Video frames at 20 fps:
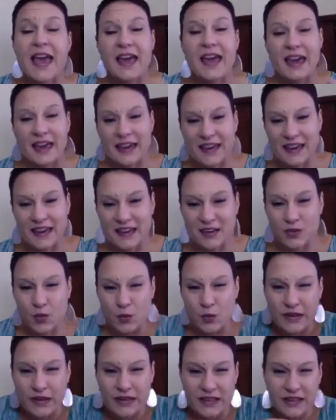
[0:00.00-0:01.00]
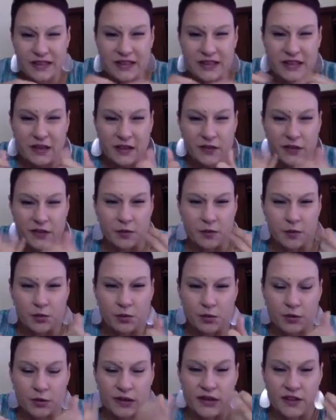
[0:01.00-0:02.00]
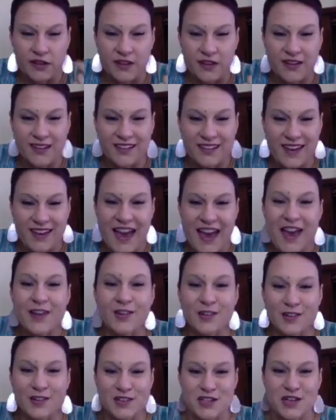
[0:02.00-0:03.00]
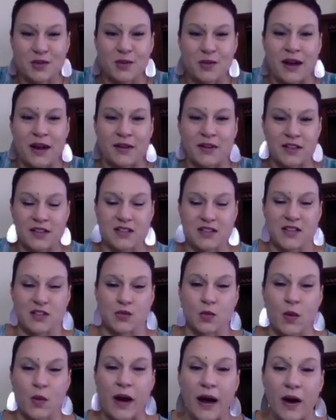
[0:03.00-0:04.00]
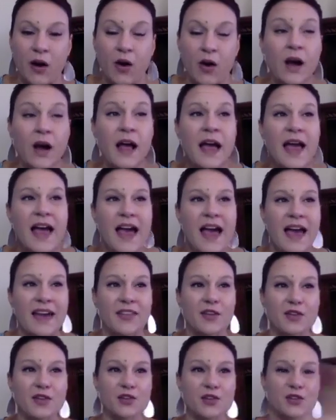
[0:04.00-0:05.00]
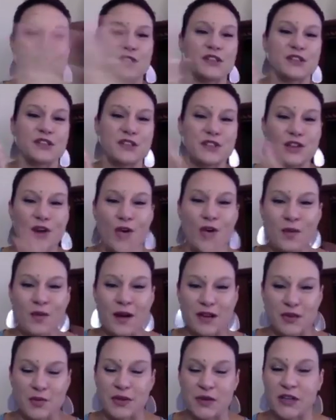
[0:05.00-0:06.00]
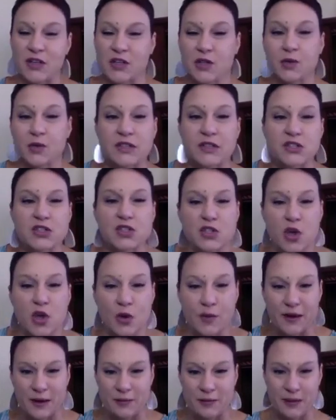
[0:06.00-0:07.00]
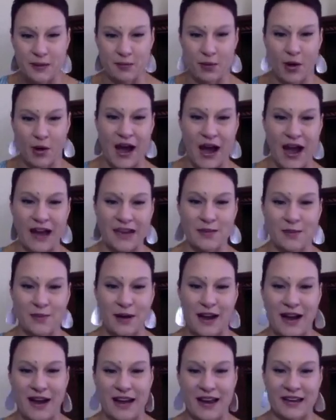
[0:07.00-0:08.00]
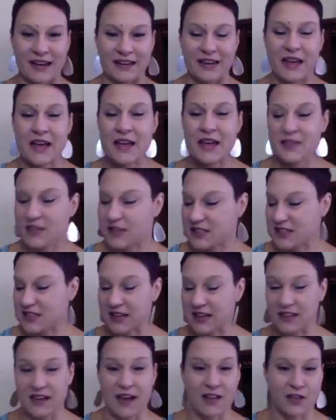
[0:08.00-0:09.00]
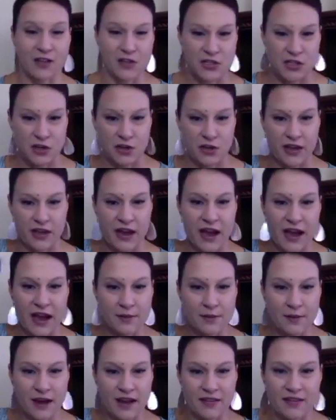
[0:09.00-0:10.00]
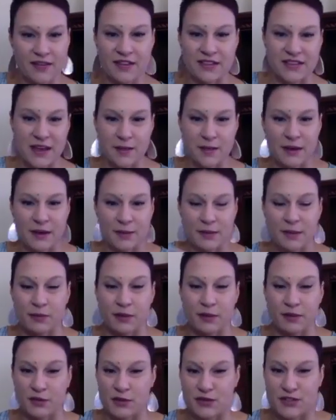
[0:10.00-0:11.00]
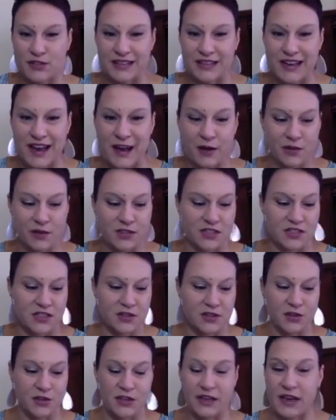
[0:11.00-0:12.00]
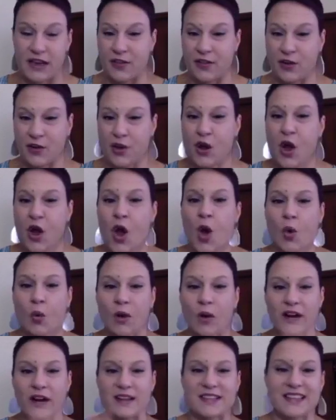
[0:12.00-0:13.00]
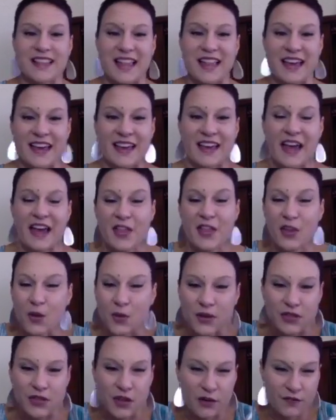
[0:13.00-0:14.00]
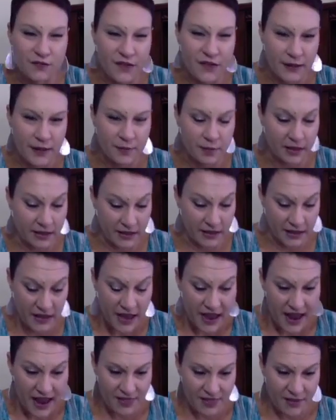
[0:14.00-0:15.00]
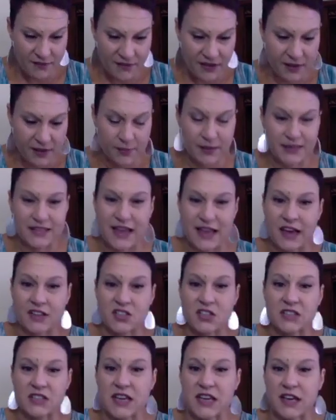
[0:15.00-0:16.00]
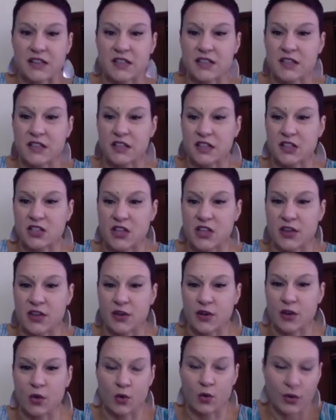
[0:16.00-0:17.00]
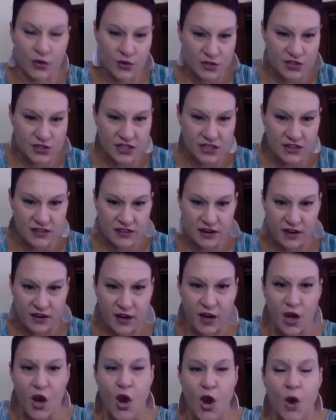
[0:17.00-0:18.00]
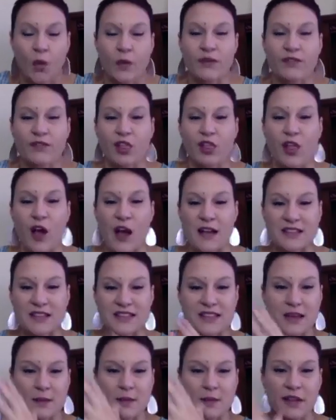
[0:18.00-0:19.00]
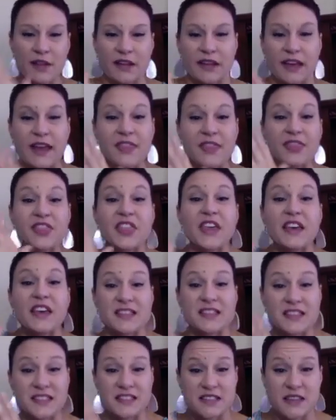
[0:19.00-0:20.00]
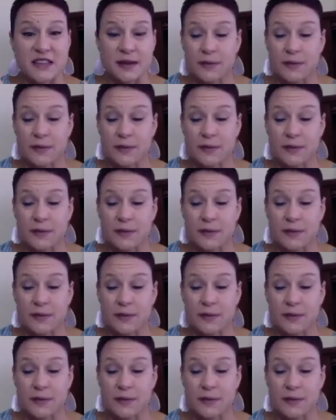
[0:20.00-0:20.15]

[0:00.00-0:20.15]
And we need living, breathing energy around us as well. And there's only so much we can do. And so many people hide behind this technology, or they hide behind this. How many people have you seen out to dinner together where it's like they're with their family and the family's actually texting each other, or they're sitting there? We've lost the ability. And this,